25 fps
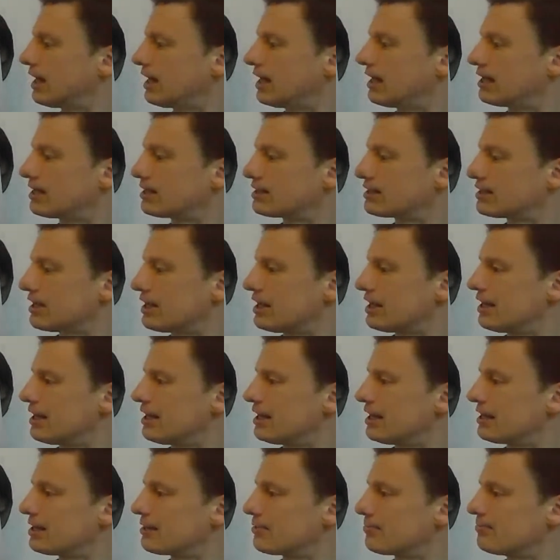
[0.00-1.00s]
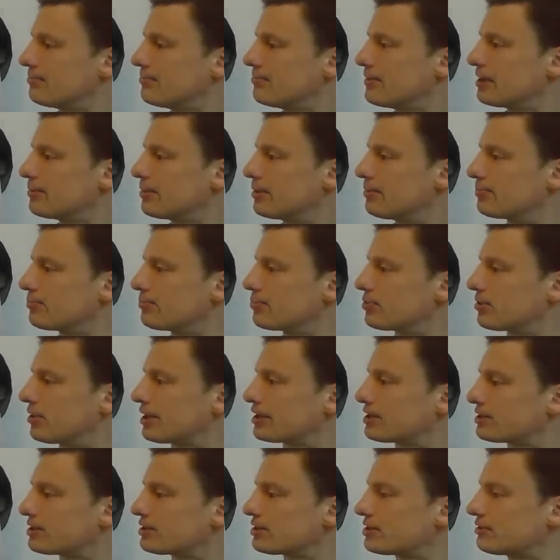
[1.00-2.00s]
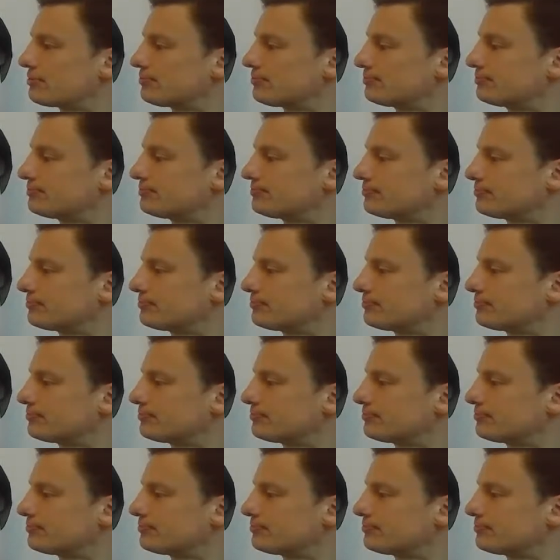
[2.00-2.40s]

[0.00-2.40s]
and a minimum price.